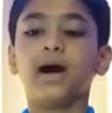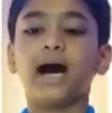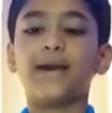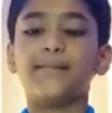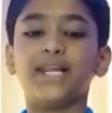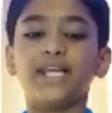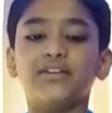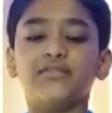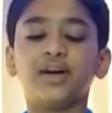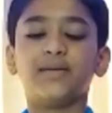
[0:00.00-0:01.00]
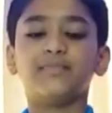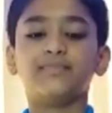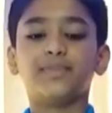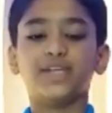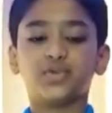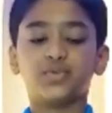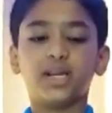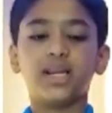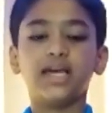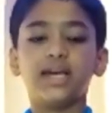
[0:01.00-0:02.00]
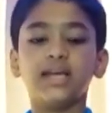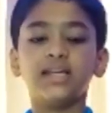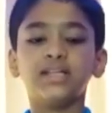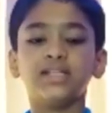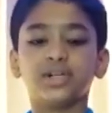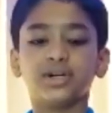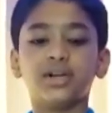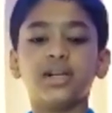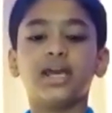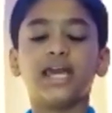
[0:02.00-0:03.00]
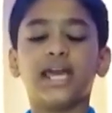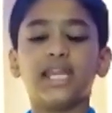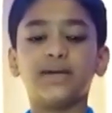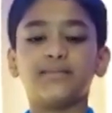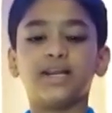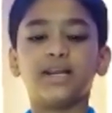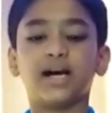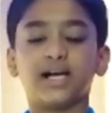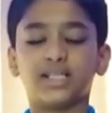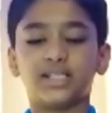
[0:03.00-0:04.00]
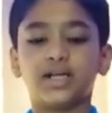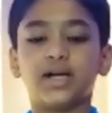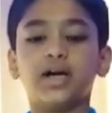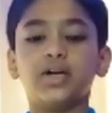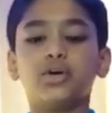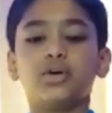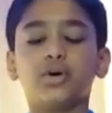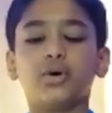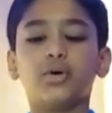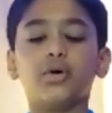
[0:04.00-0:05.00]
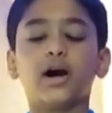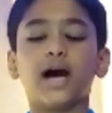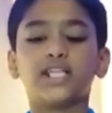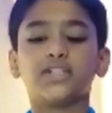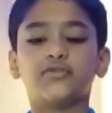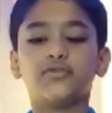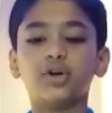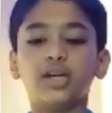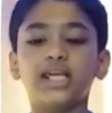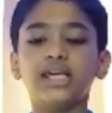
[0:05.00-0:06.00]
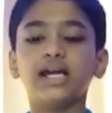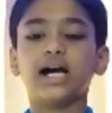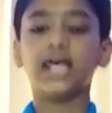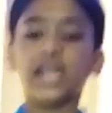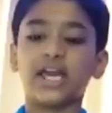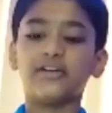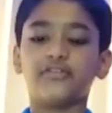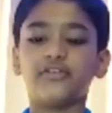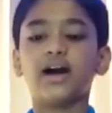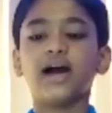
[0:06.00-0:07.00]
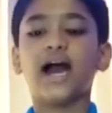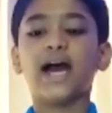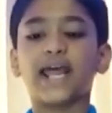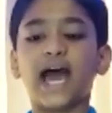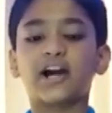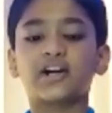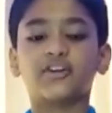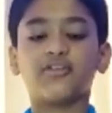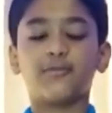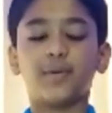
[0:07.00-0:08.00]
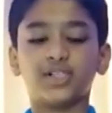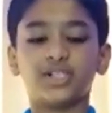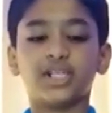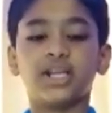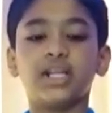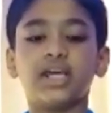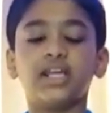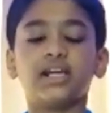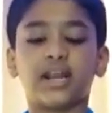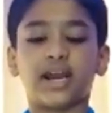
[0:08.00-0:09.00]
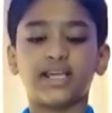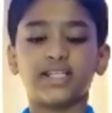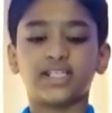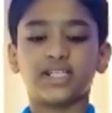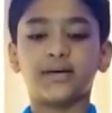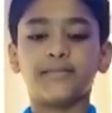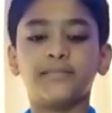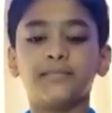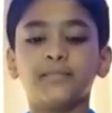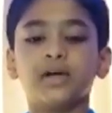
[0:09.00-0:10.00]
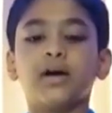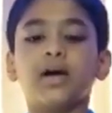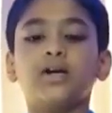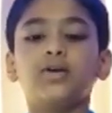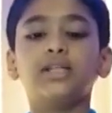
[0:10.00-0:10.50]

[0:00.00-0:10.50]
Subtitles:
I believe this will in turn enable us to grow as a fully alive an active person in Christ. To